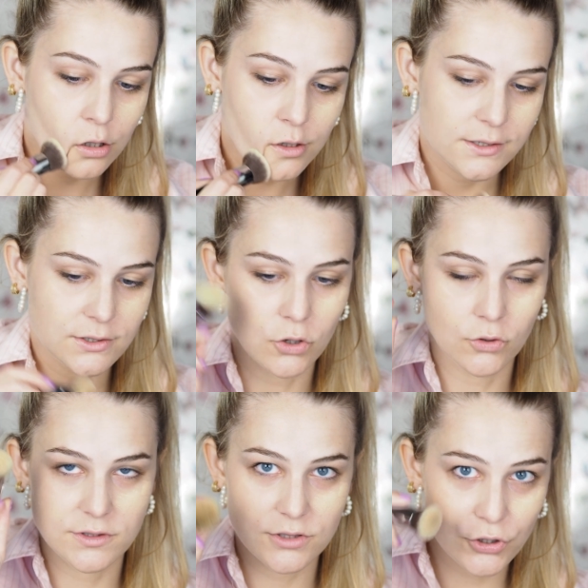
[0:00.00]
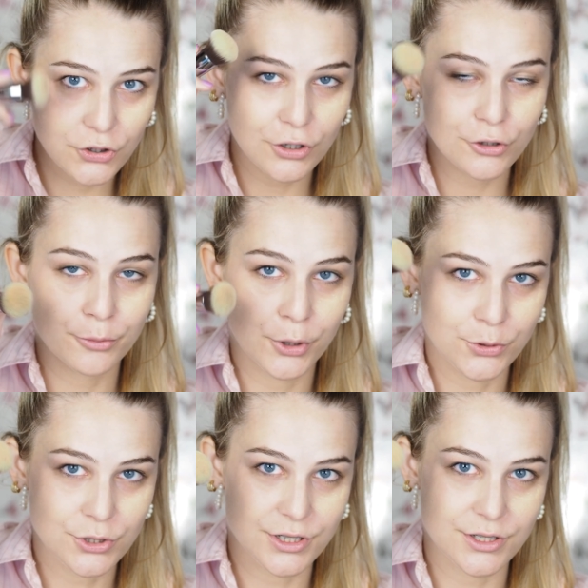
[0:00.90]
so circular
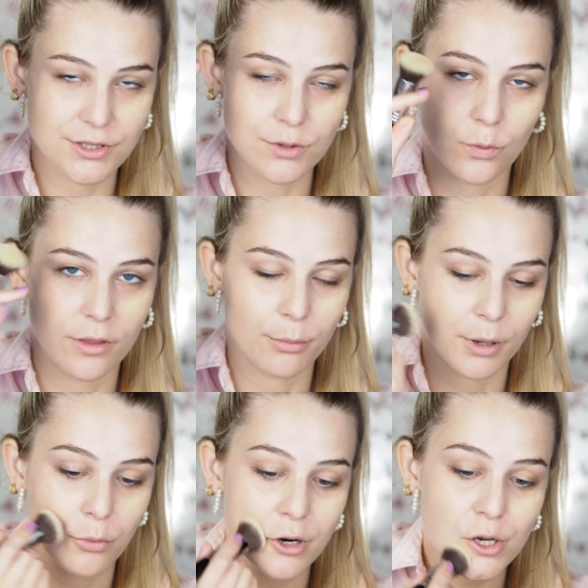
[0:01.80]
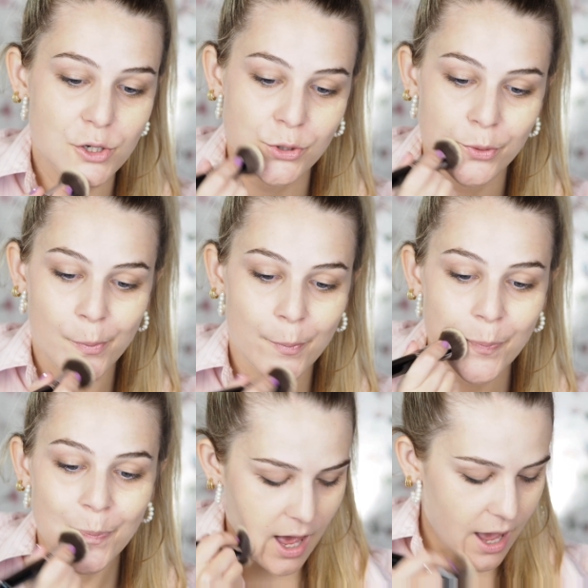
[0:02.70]
motions with my brush.
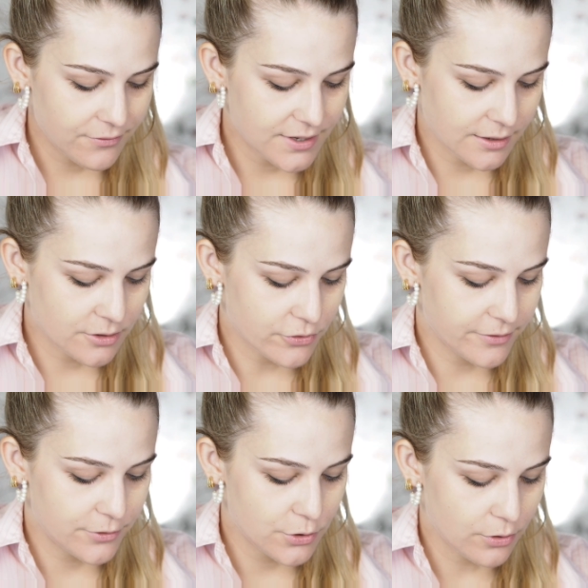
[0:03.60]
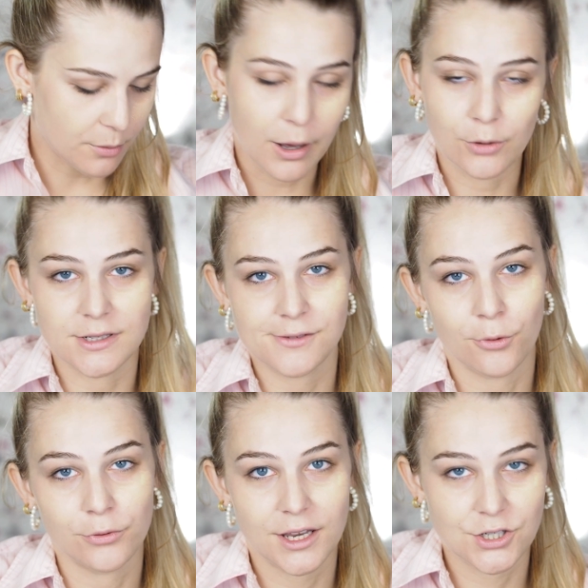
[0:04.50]
I've done a review about this
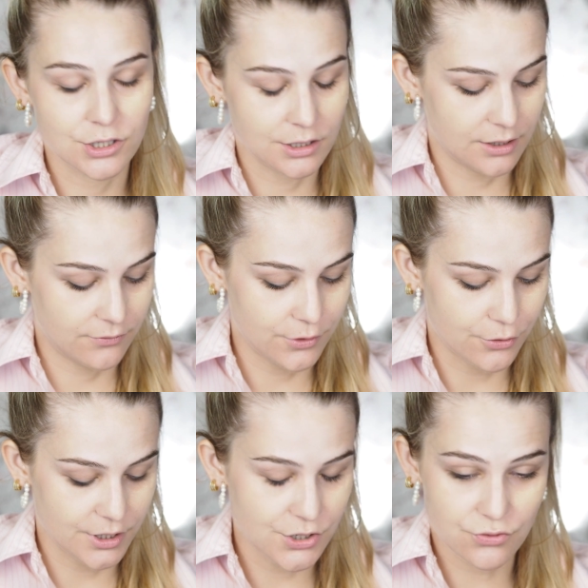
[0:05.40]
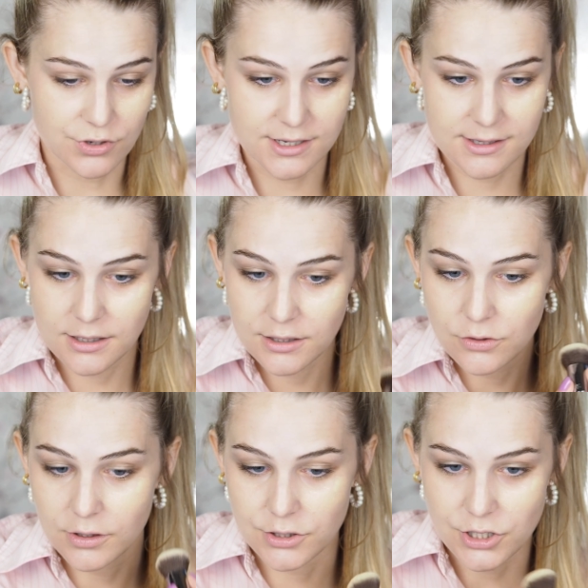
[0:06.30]
foundation. If you're interested,
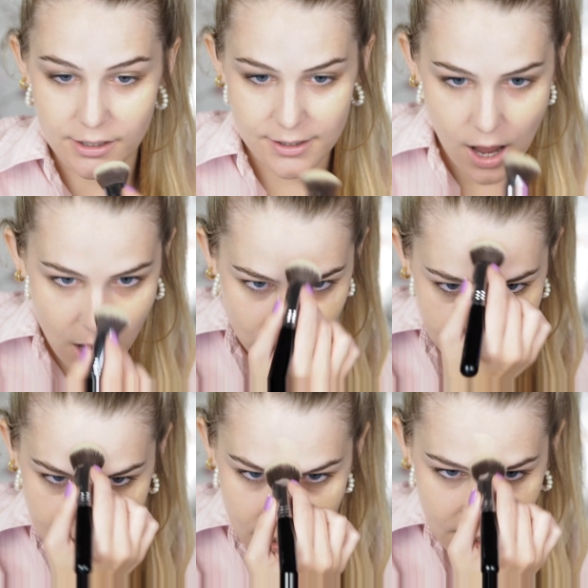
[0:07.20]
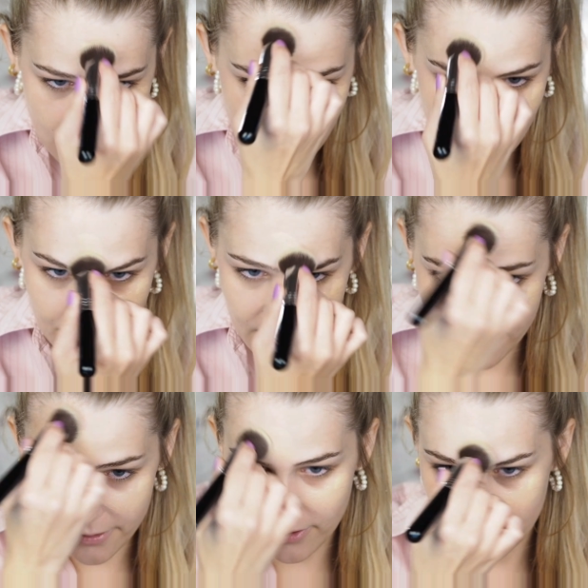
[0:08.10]
you can check it out.
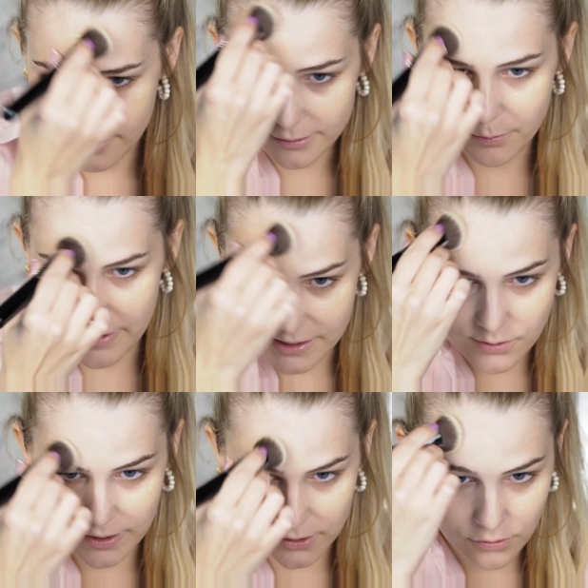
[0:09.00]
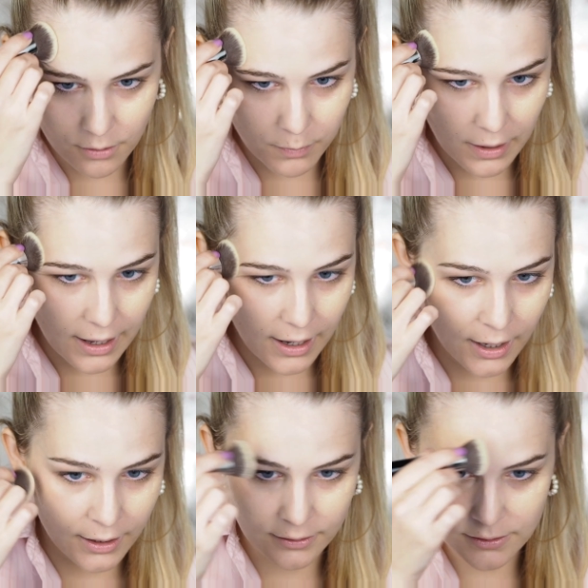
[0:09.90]
I think the best way to
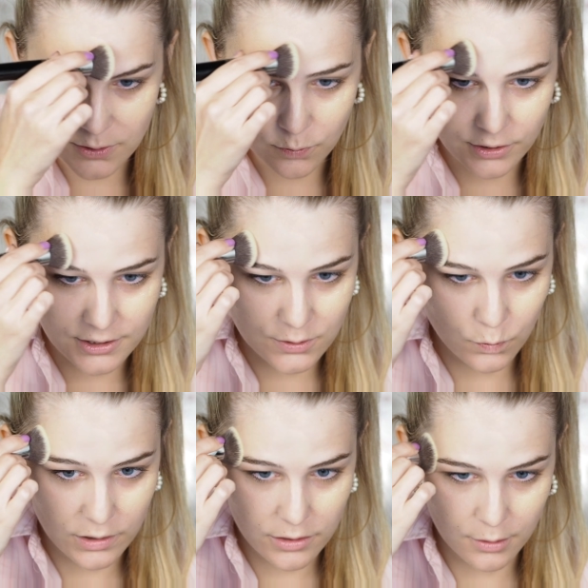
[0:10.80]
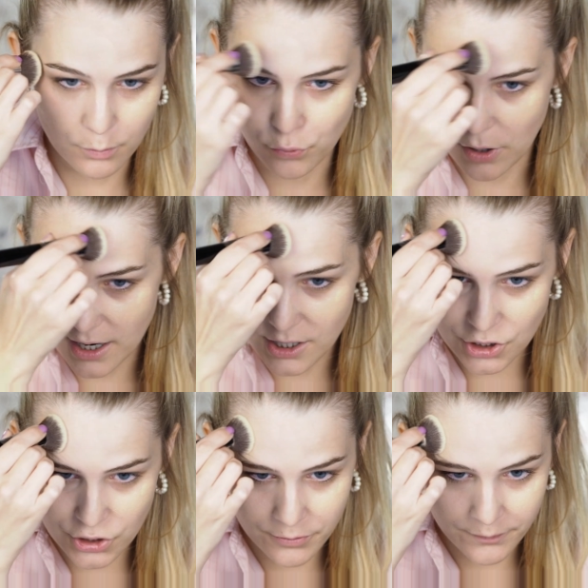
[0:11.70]
apply this one is with a
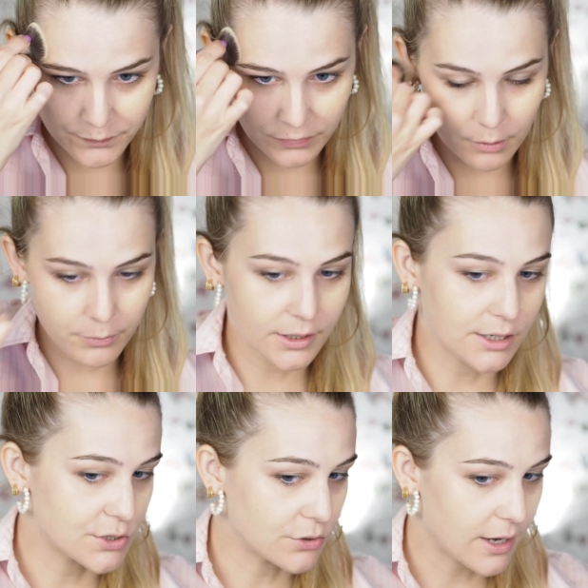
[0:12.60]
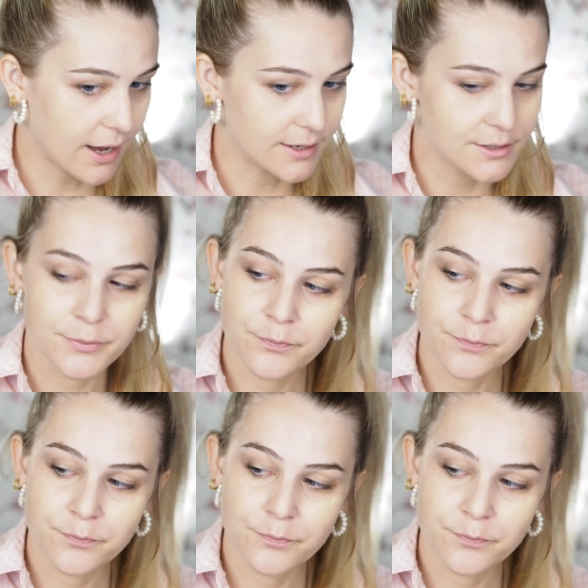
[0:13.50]
brush because you get